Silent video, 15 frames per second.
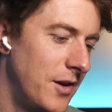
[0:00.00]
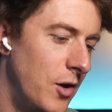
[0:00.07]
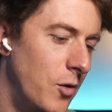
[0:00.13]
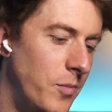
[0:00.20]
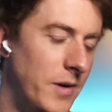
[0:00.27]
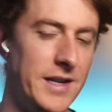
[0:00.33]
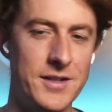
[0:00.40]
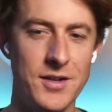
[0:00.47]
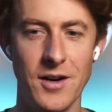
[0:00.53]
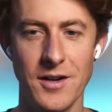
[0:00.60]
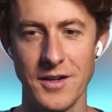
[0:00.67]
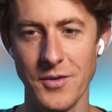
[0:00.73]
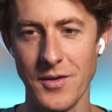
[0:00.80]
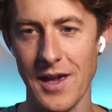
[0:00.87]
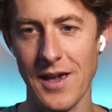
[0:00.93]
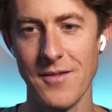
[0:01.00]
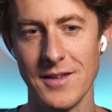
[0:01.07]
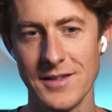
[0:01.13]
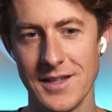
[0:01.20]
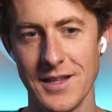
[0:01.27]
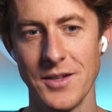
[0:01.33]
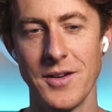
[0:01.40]
opening talk you gave at
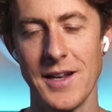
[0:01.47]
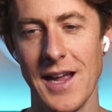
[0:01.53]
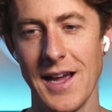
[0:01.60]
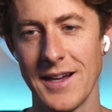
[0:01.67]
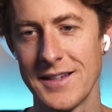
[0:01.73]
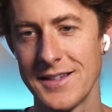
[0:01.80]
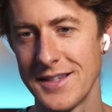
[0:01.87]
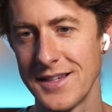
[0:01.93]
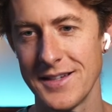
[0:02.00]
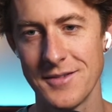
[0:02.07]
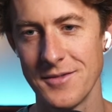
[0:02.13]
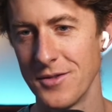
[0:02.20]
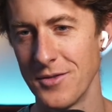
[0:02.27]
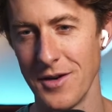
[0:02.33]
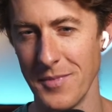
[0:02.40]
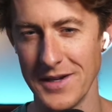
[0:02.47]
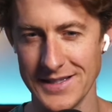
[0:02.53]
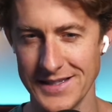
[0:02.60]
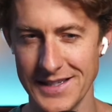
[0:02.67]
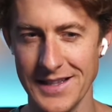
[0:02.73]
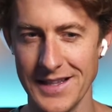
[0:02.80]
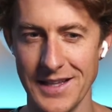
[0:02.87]
Celo Connect around
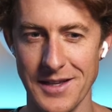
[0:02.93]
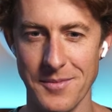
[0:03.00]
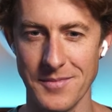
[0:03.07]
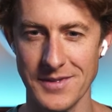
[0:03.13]
mycelium.